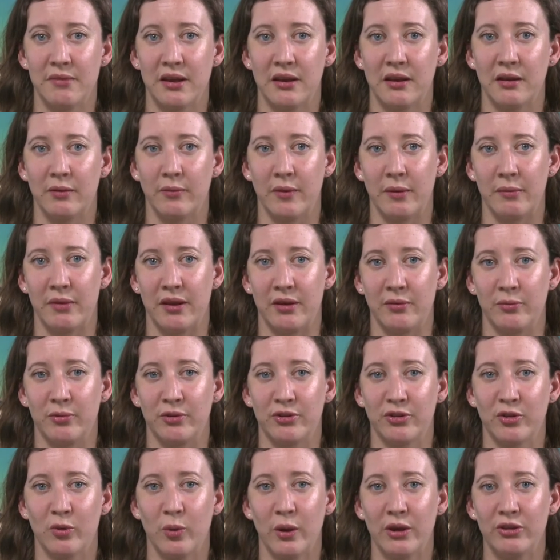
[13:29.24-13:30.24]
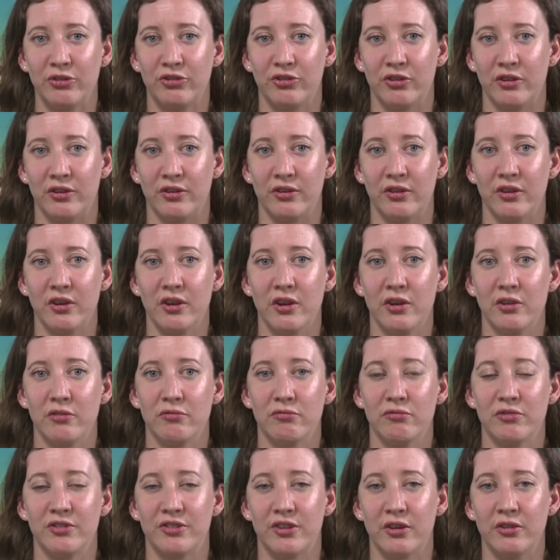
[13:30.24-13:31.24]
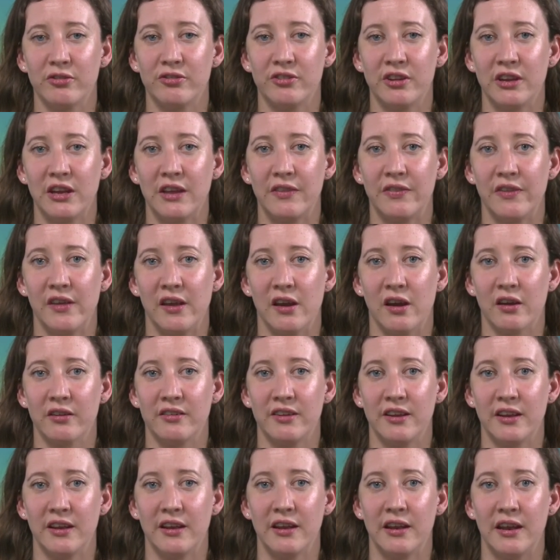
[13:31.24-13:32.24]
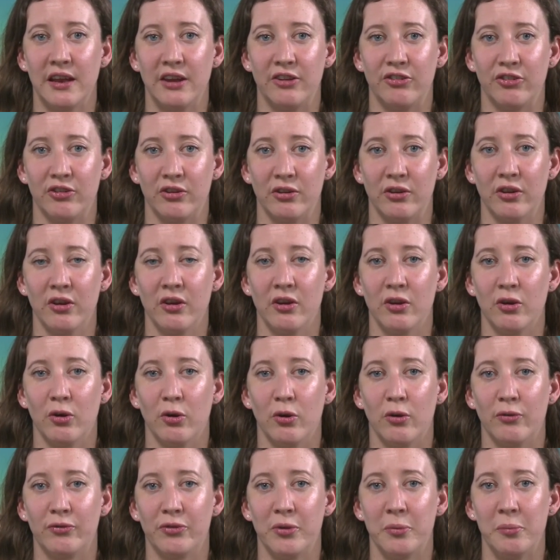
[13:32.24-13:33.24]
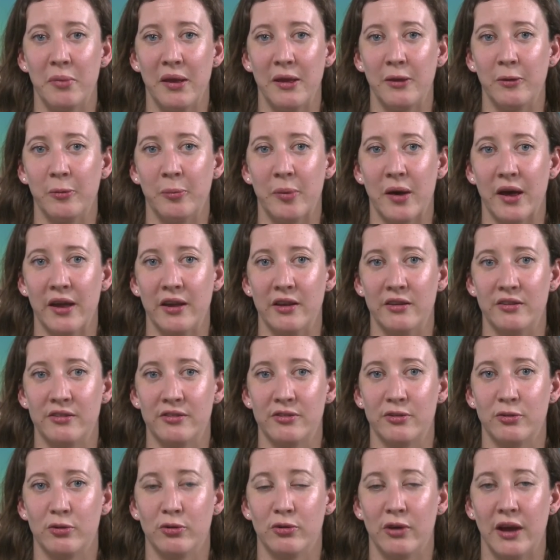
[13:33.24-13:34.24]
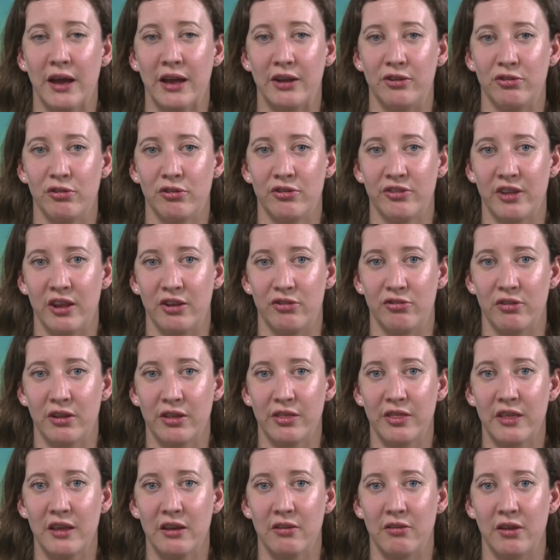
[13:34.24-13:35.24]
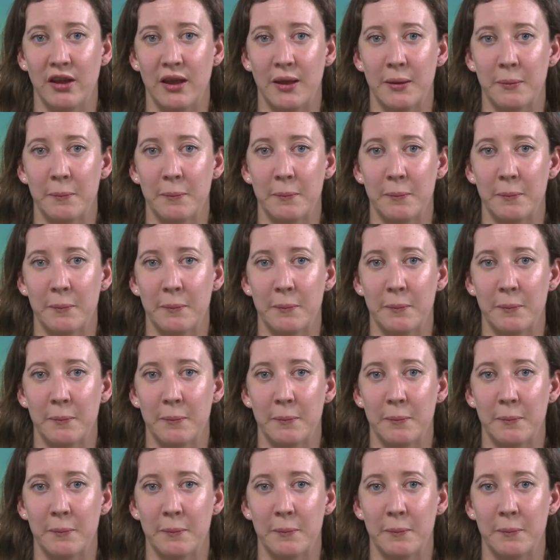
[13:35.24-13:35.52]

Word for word: men and women was questioned, resulting in the articulation of the male bias or androcentric theory.